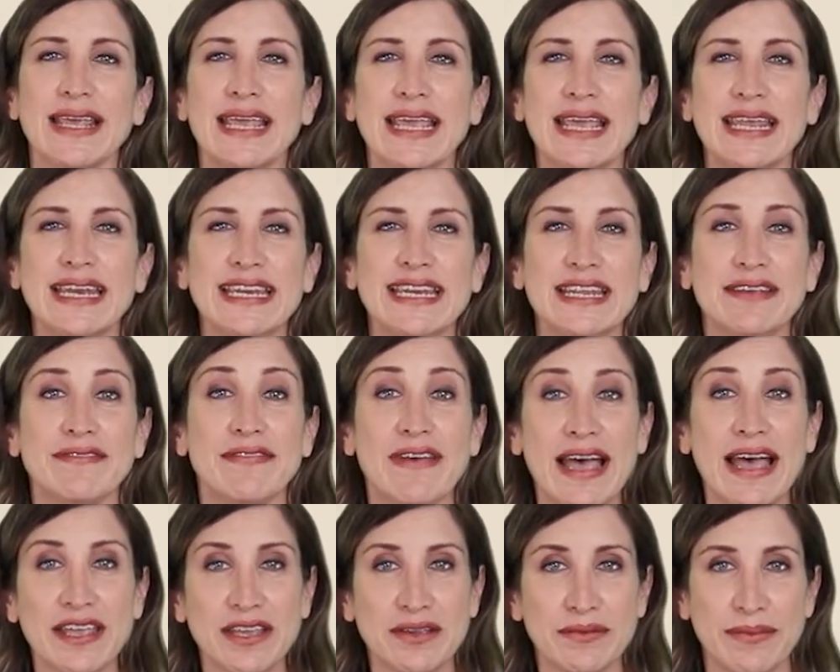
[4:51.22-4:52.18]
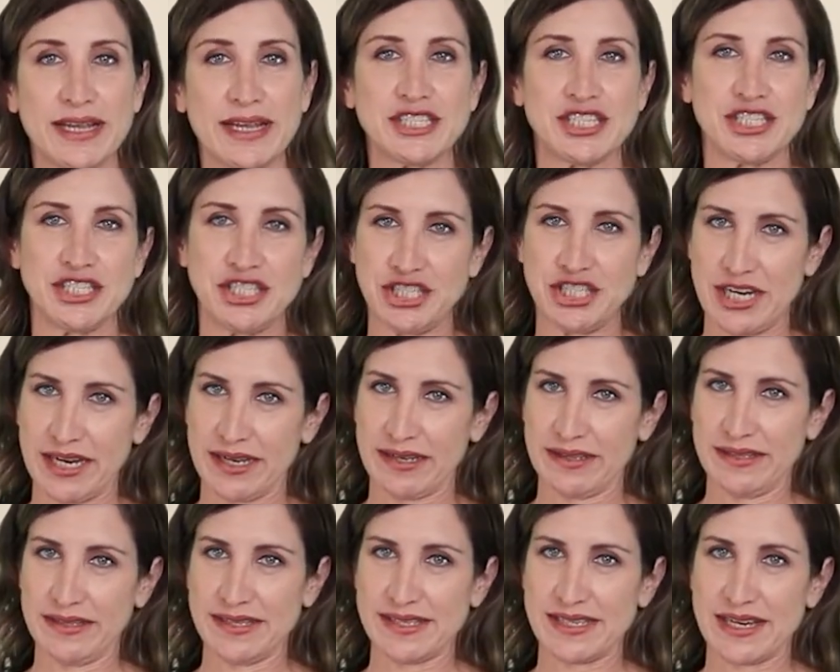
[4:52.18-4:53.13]
In an evaluation
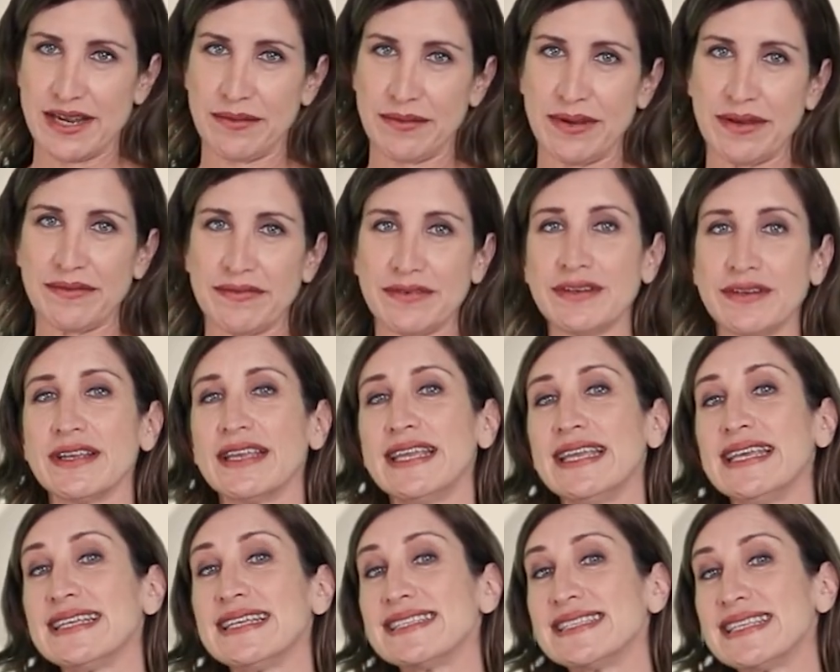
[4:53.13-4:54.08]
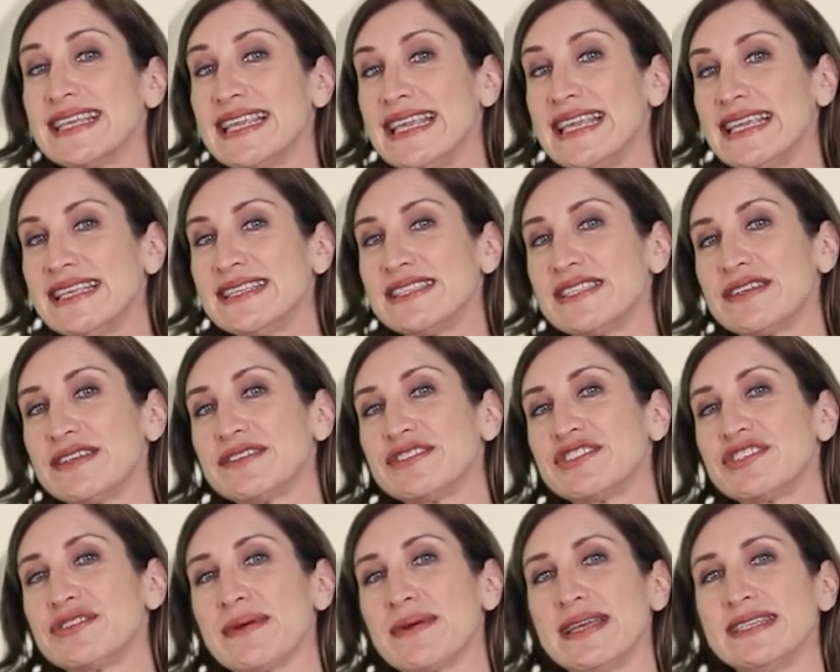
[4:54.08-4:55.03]
checklist, however, it is easier
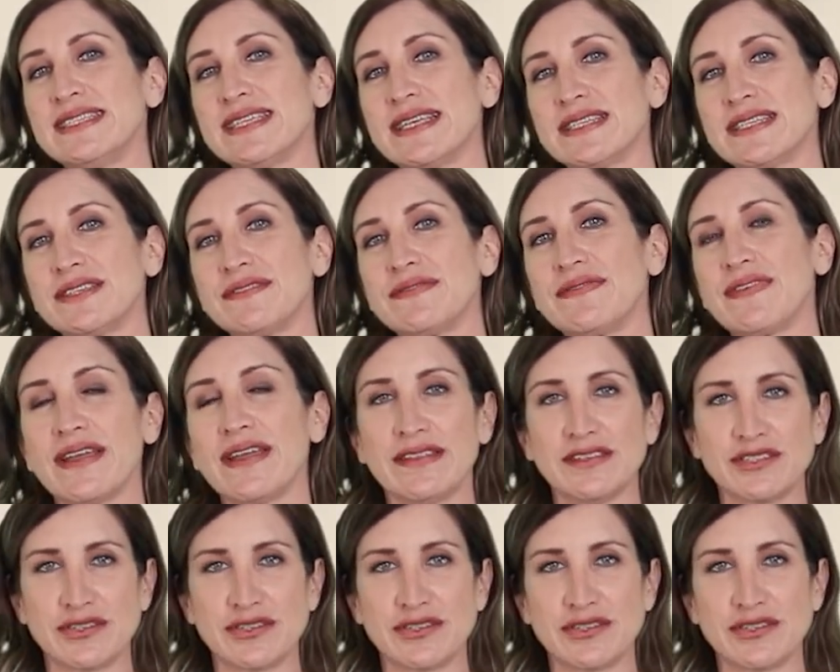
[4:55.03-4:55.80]
to identify the